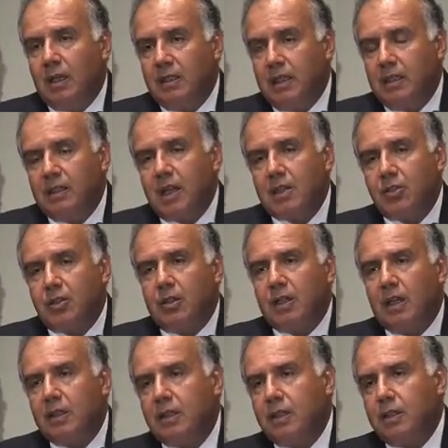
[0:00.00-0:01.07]
the industrial
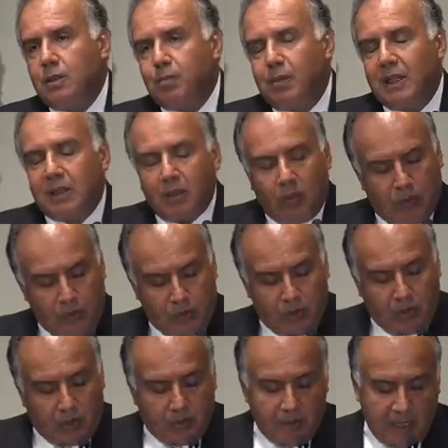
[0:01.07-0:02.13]
countries, but
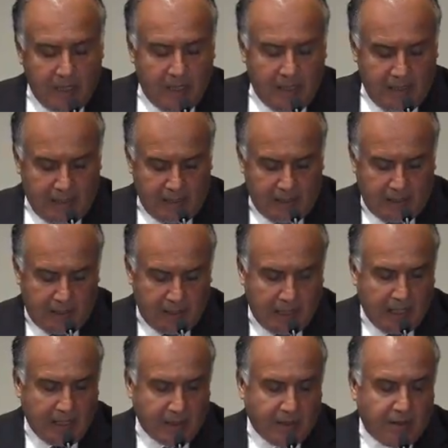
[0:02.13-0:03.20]
also in
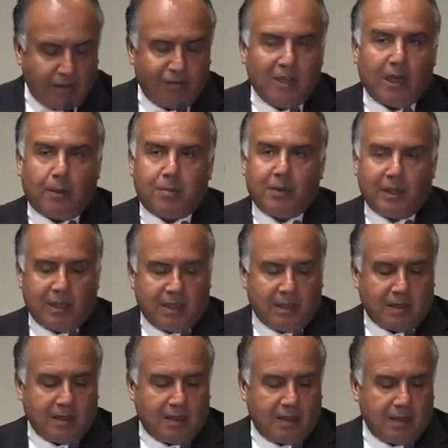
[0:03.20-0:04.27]
other developing
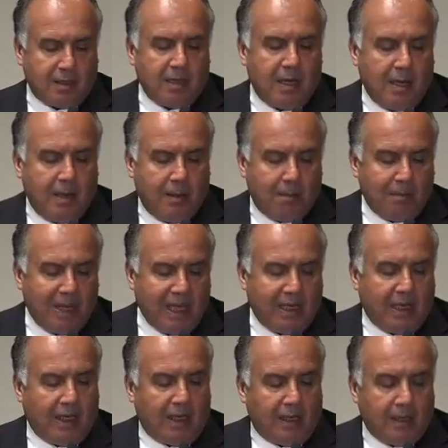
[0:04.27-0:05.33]
countries,
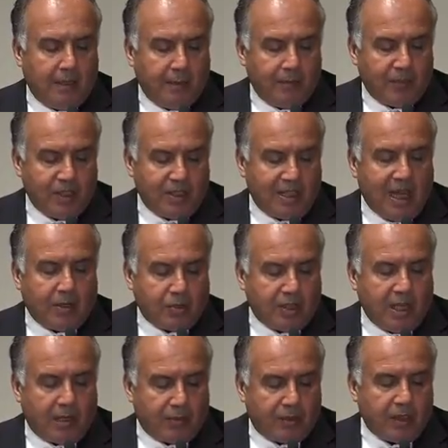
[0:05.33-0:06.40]
making
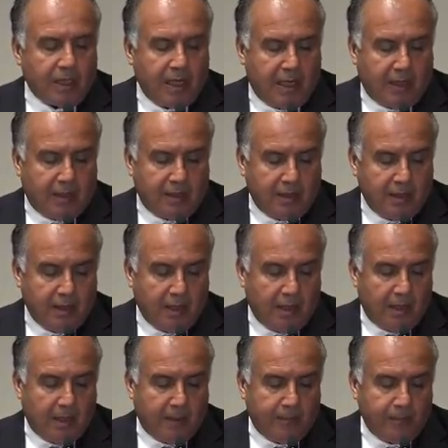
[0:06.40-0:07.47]
South-South trade
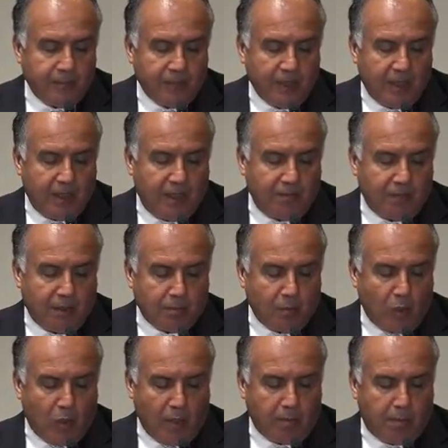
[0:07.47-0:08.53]
even
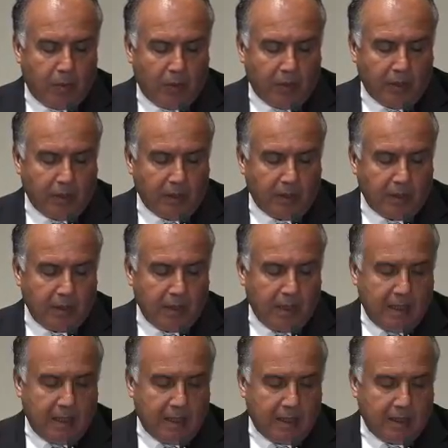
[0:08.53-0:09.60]
more important
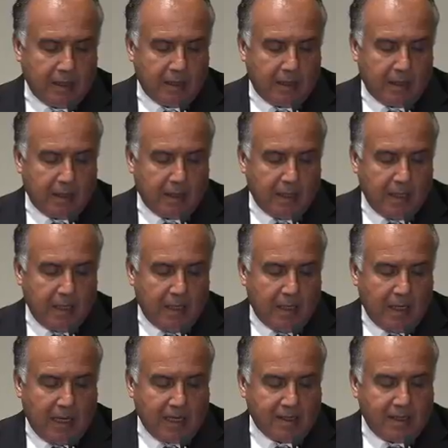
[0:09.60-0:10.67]
and
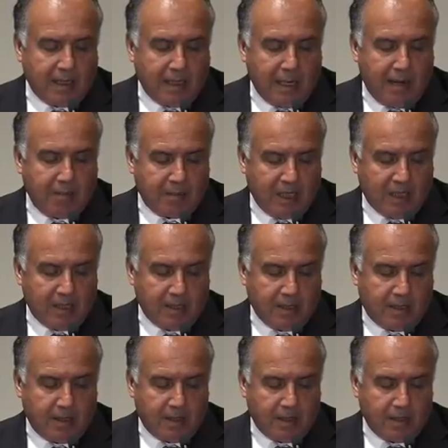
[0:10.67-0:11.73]
as dynamic as
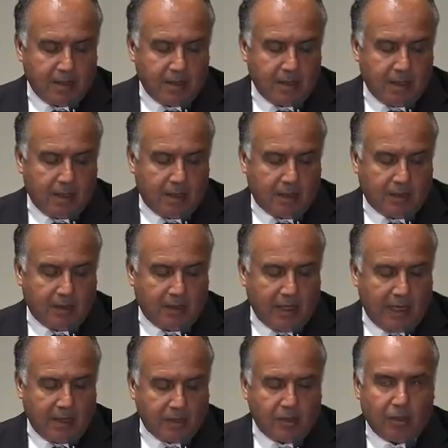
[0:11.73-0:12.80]
it is
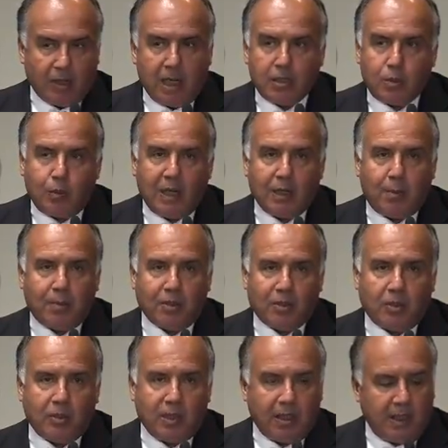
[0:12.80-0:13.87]
today. So that's one
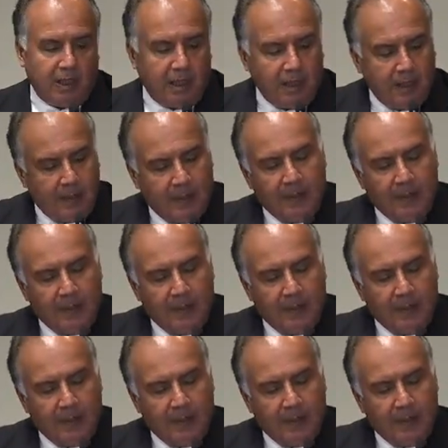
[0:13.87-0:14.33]
opportunity.